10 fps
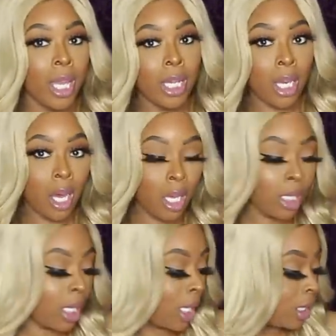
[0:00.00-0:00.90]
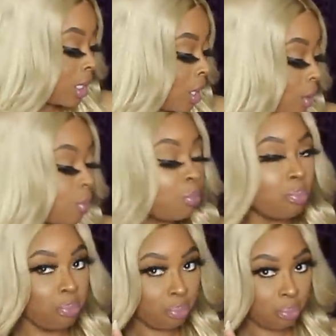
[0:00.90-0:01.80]
and all that so
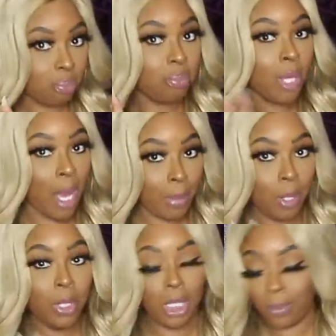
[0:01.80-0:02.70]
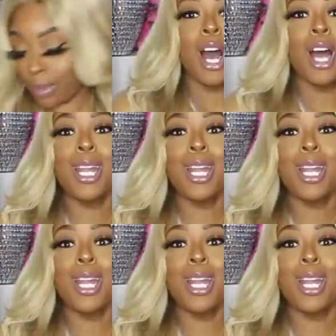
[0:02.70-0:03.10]
I'm gonna keep it.